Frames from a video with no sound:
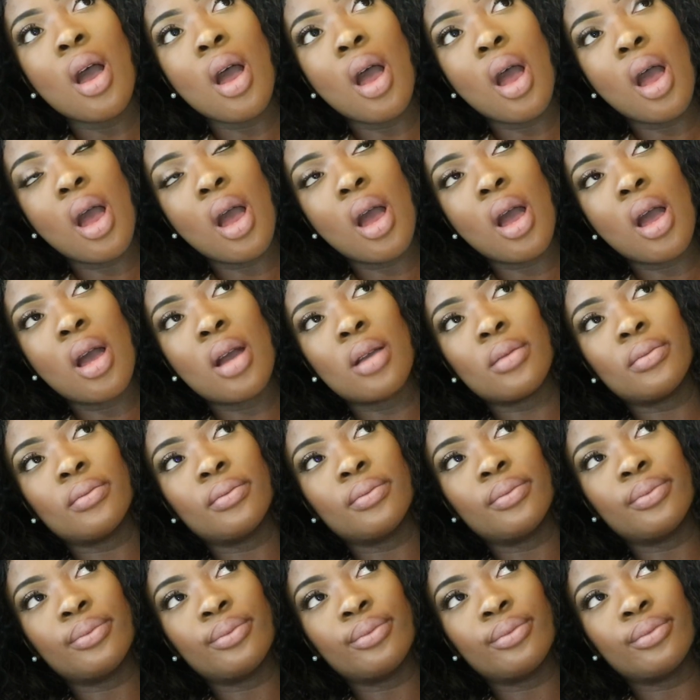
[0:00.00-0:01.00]
I
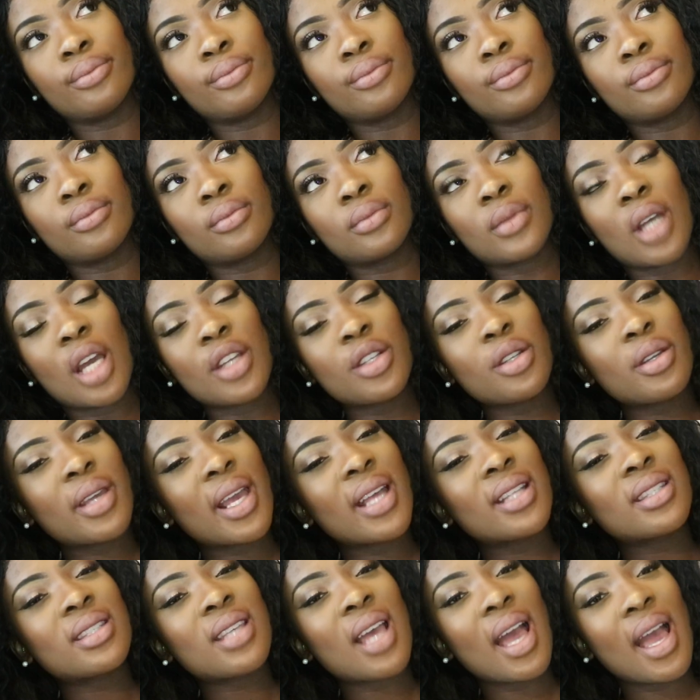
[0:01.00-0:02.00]
do
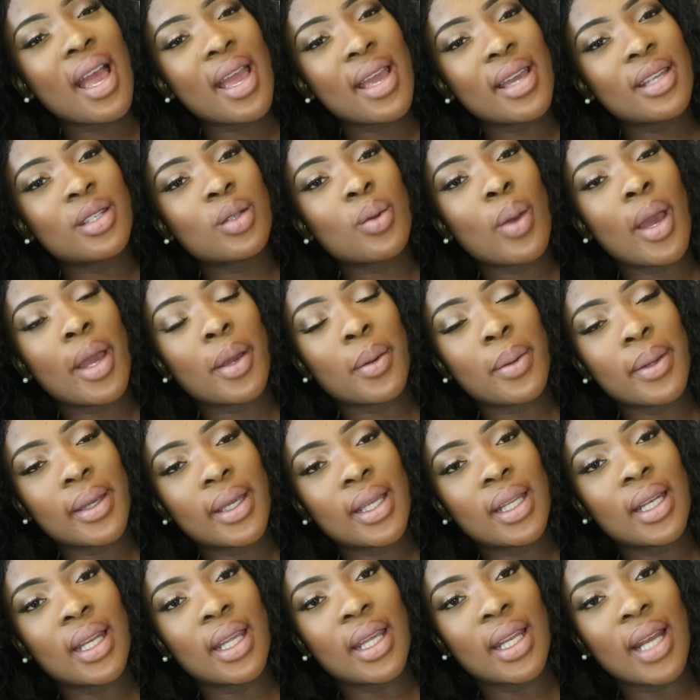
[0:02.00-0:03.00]
get tired quite
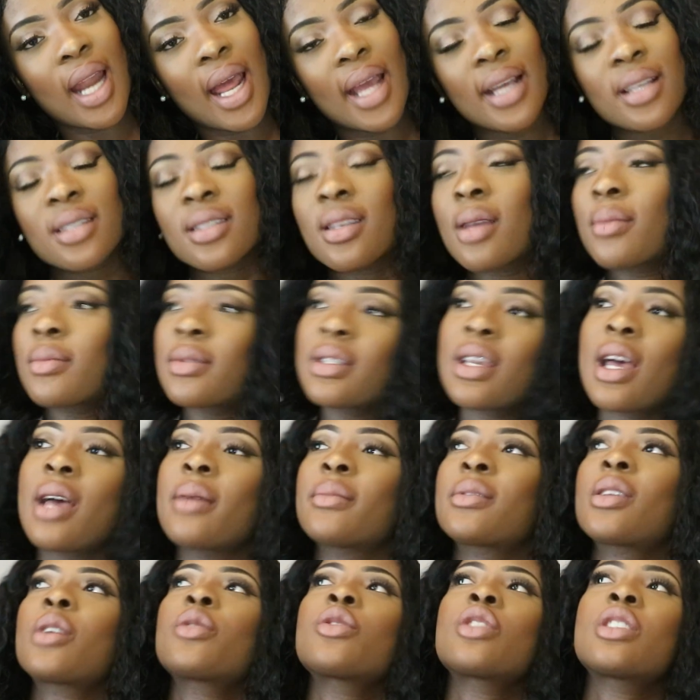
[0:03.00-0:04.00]
quickly. Like
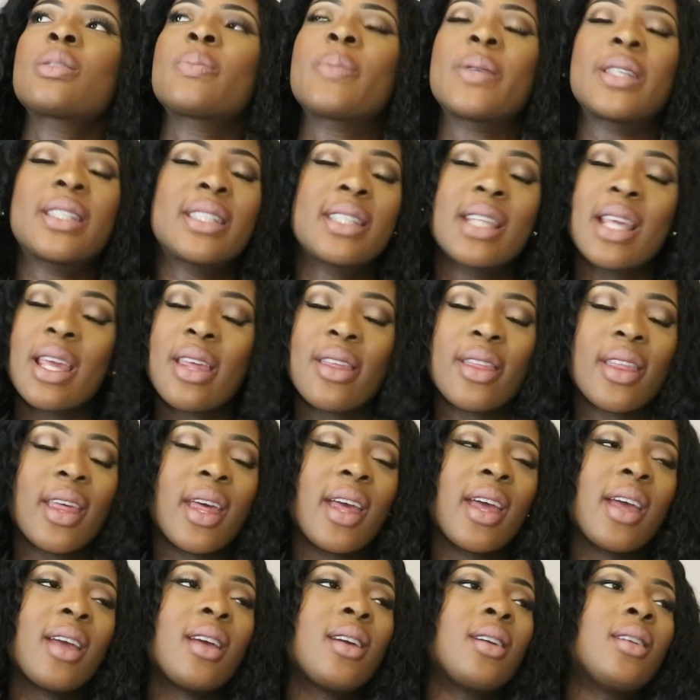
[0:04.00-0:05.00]
sometimes I'll just be sitting
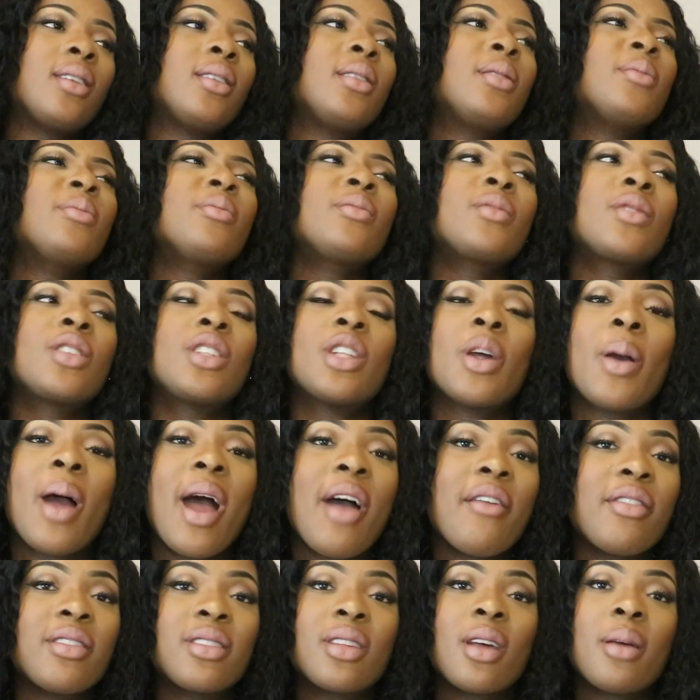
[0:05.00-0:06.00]
there, you know, I
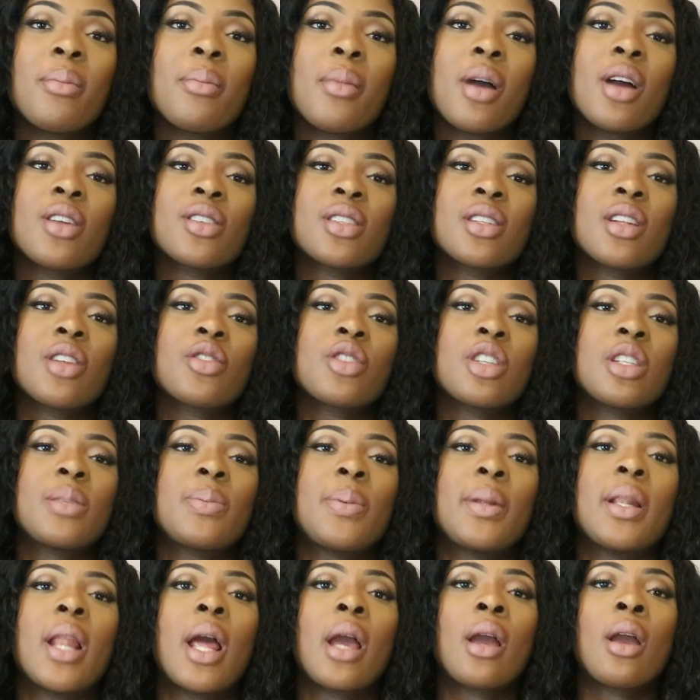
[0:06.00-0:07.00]
haven't done much and I'll just
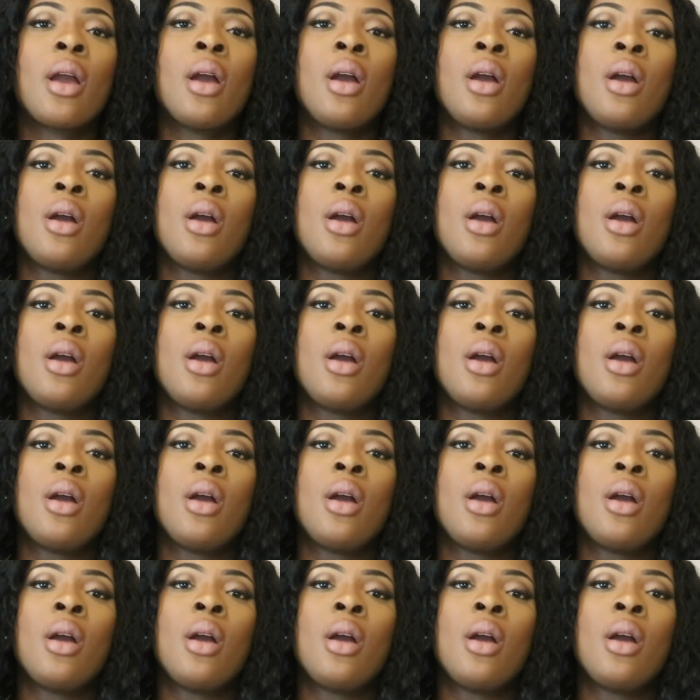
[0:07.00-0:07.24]
be like